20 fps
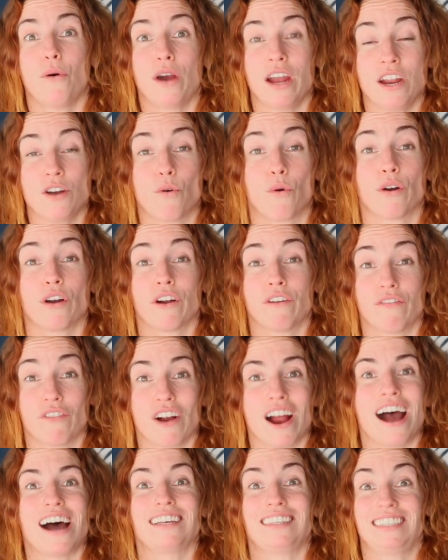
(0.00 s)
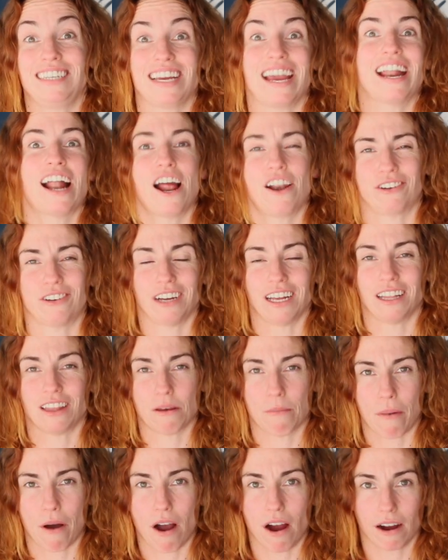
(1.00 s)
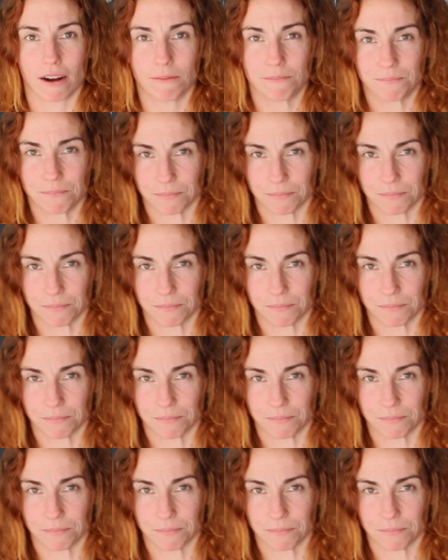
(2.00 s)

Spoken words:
in order for us to get underneath the bar.